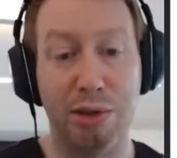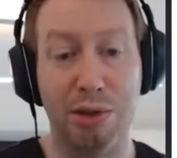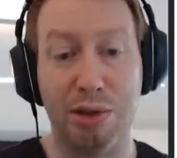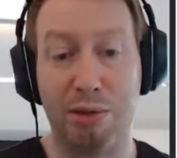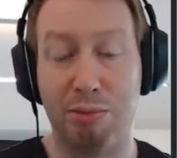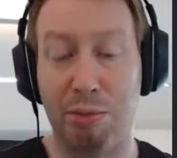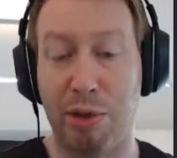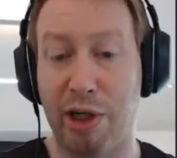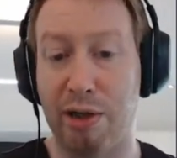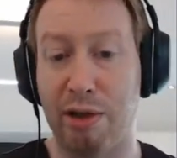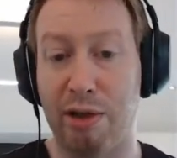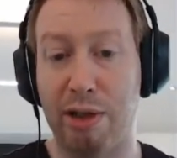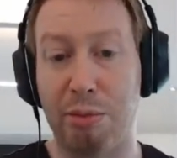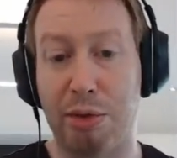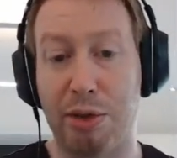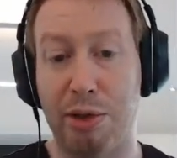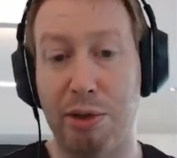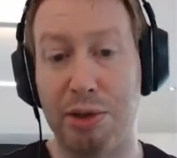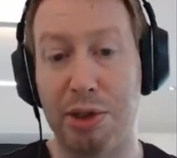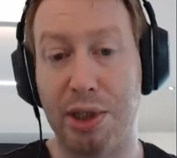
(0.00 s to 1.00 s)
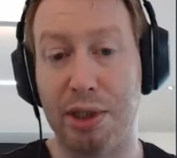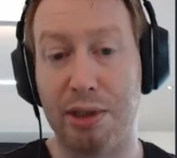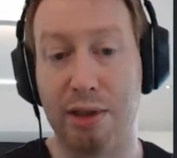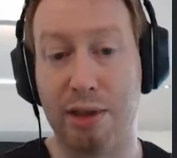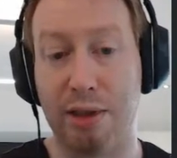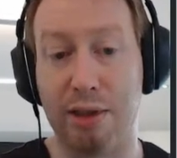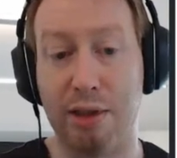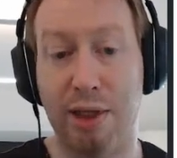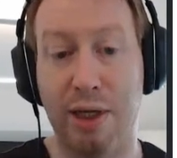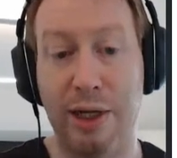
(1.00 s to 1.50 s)
that uses parallel
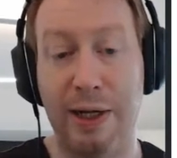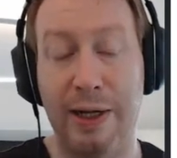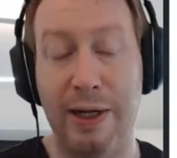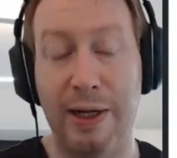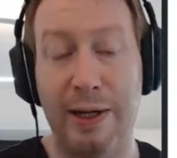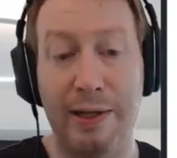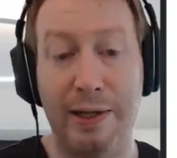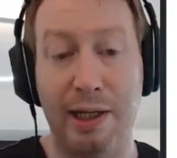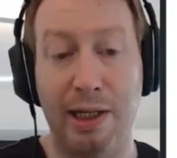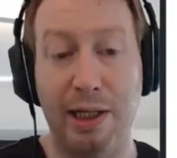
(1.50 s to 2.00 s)
processing.